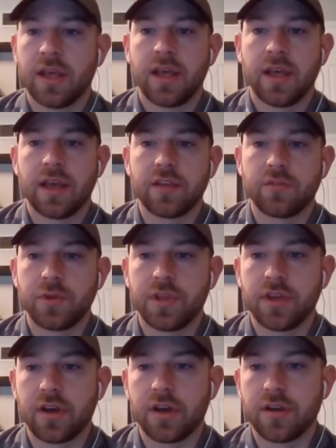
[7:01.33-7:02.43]
as
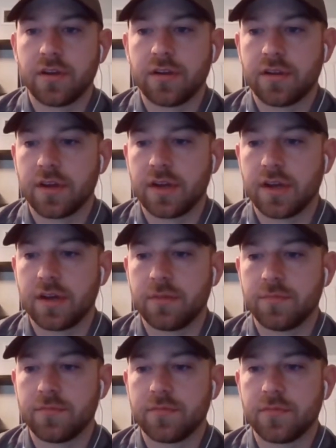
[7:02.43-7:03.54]
we are
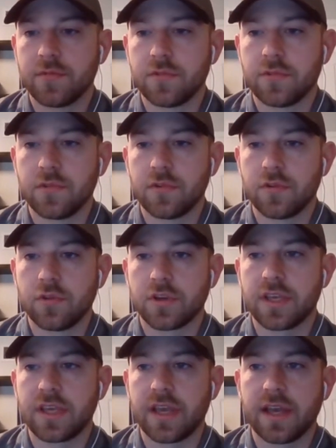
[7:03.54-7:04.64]

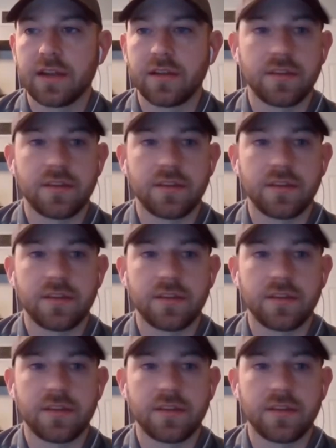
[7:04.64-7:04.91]
looking at